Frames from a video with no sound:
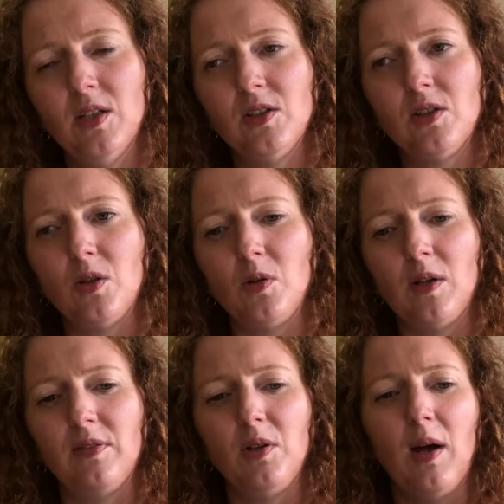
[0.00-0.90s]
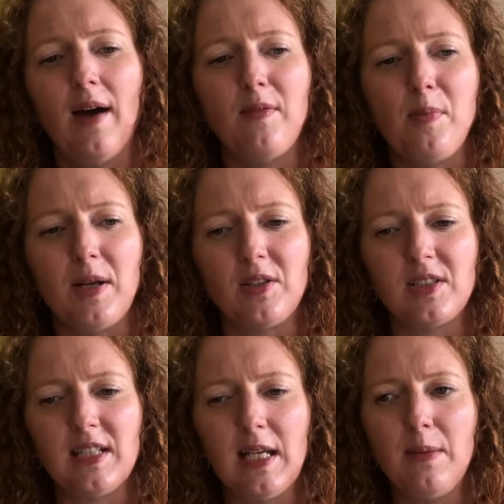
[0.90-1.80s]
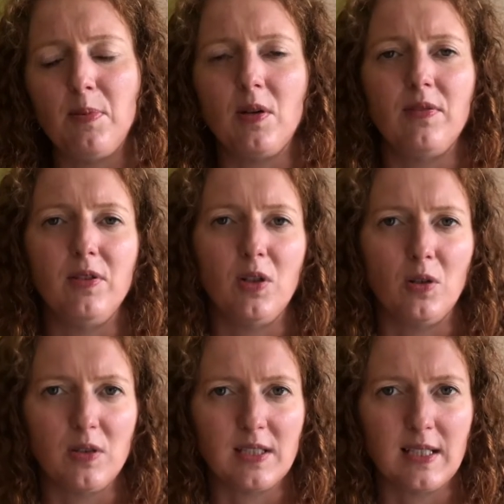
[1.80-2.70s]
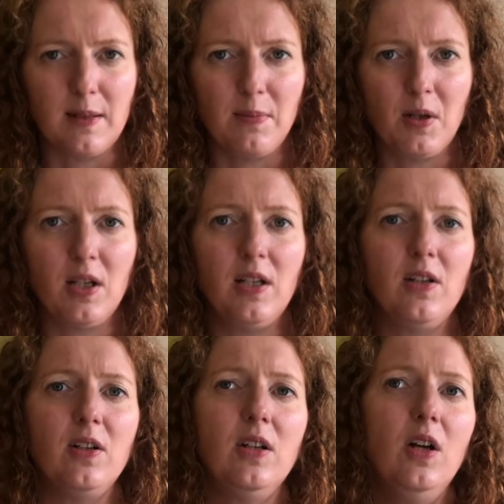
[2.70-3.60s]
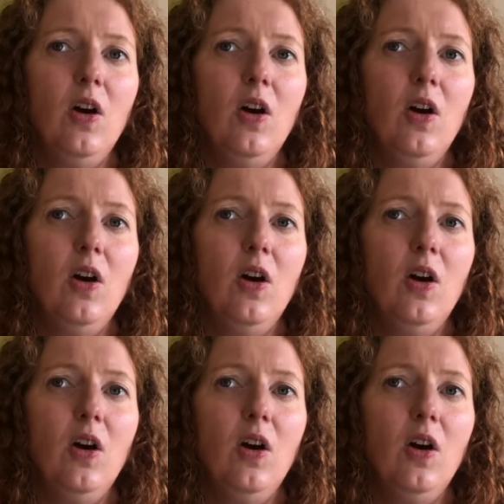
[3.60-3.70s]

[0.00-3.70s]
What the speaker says: So if you have a better sleep, or if you go to sleep earlier.